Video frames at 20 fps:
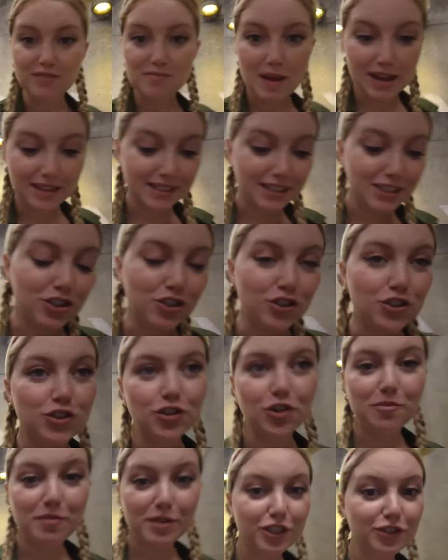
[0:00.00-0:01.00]
of Passage is
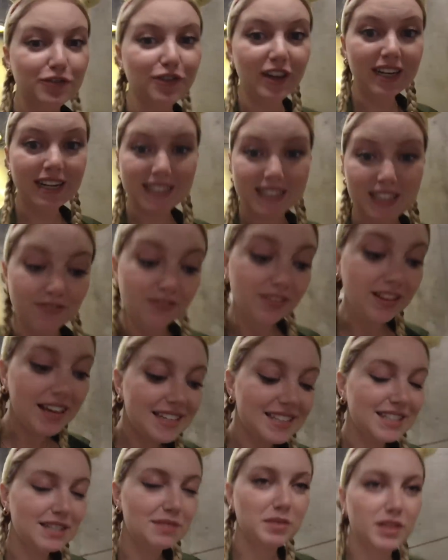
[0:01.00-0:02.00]
so much fun. It's a
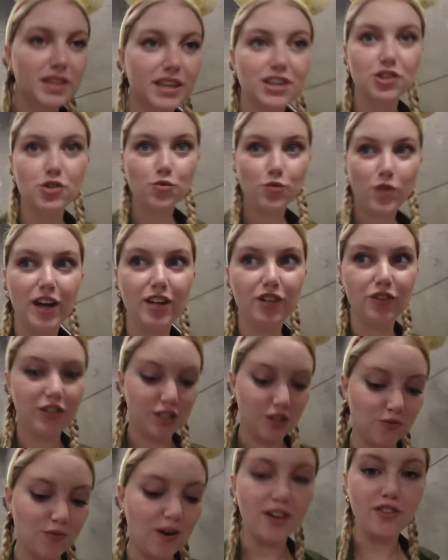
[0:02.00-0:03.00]
flight simulation ride. You
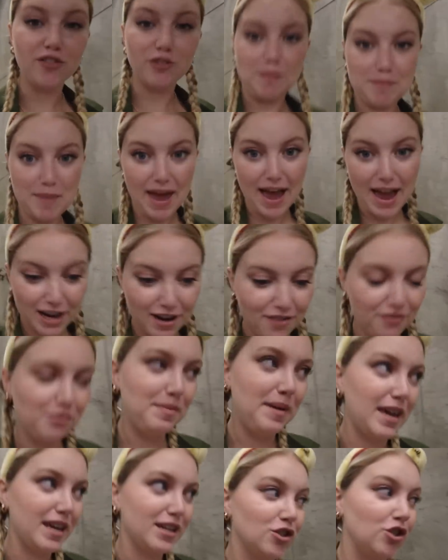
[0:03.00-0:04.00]
get to ride on the back of
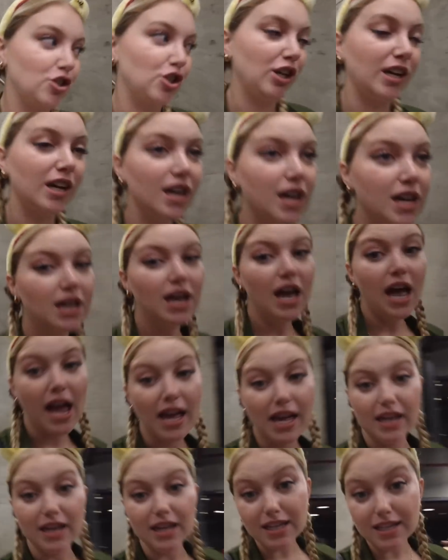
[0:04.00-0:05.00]
a Banshee,
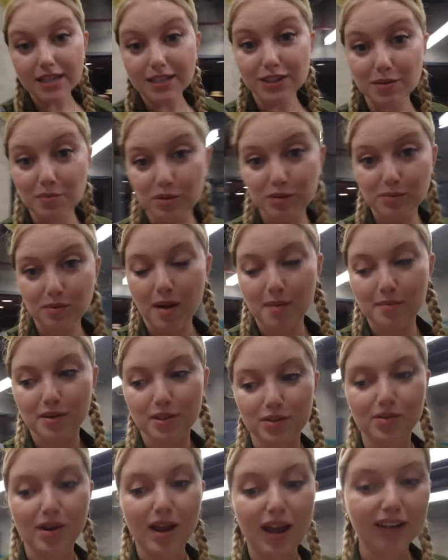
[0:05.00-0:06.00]
and it is the most
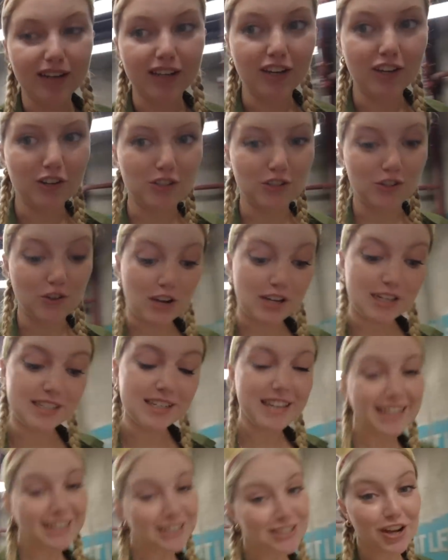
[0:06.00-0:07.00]
popular ride here, so it,
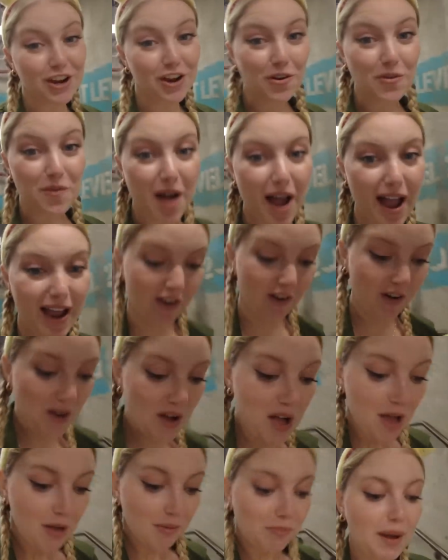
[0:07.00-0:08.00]
it took a while,
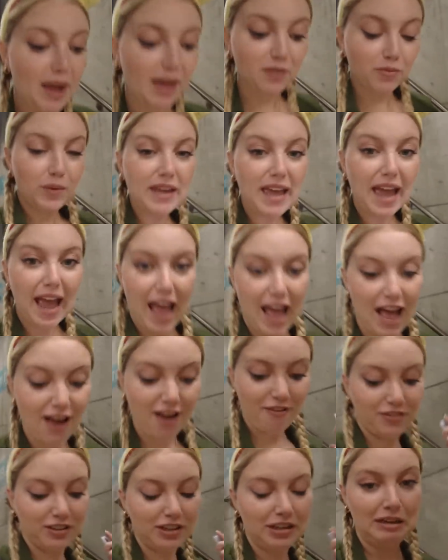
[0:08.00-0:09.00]
but we
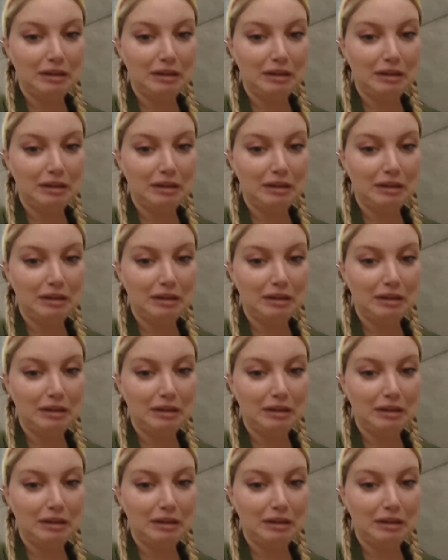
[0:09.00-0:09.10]
have,